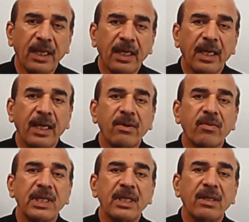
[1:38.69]
And
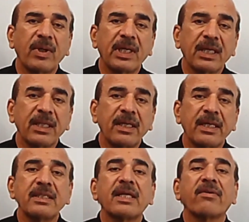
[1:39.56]
what are the
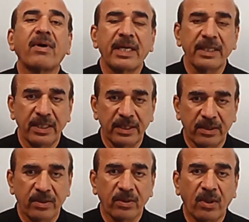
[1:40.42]

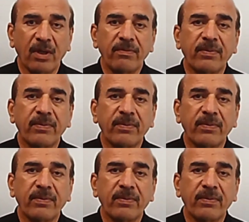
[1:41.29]
disadvantages of